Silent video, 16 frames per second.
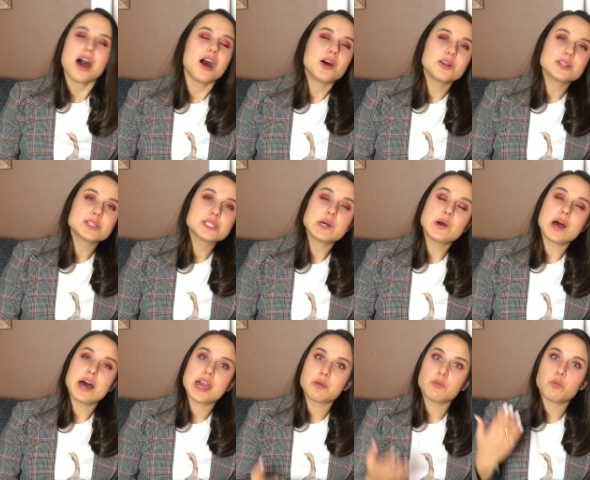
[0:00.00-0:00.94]
Also,
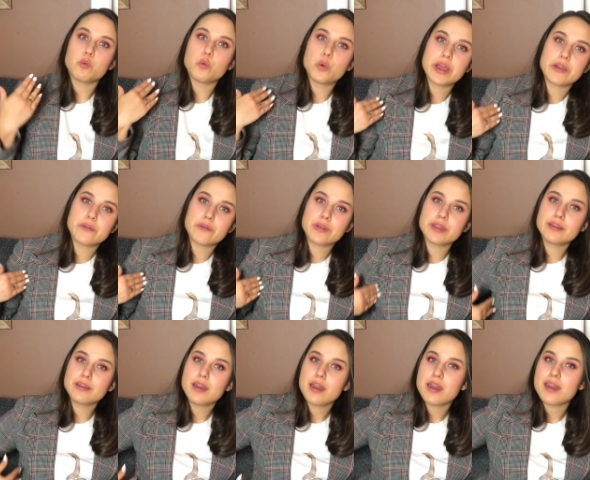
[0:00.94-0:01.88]
I'm
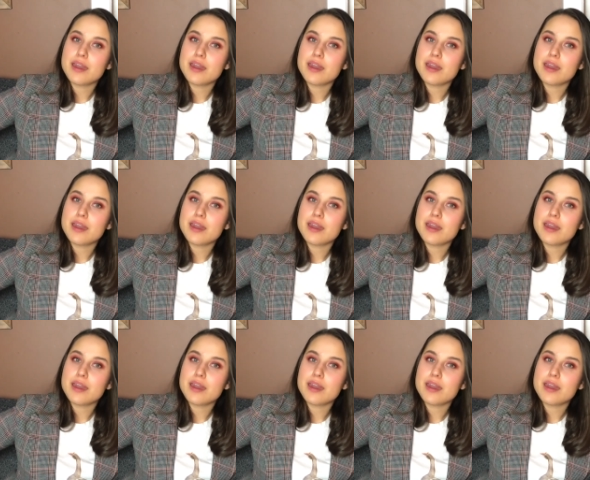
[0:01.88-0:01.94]
wearing